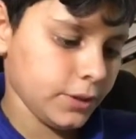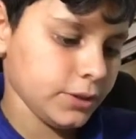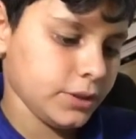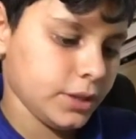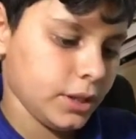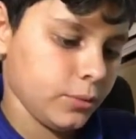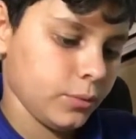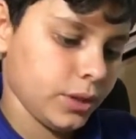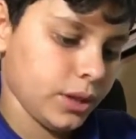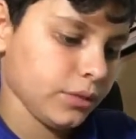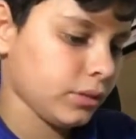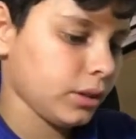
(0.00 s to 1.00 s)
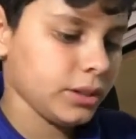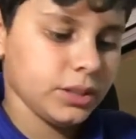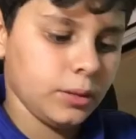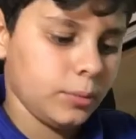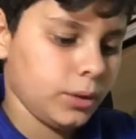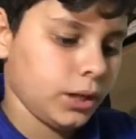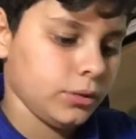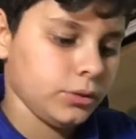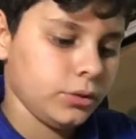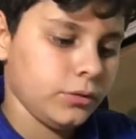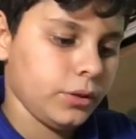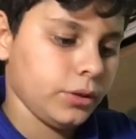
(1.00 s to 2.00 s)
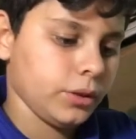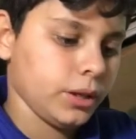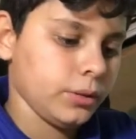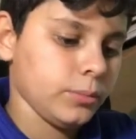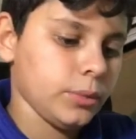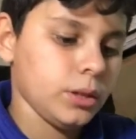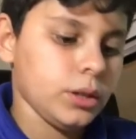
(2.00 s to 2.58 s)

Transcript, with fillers: he's there without the lightsaber. I don't know if I'll get him.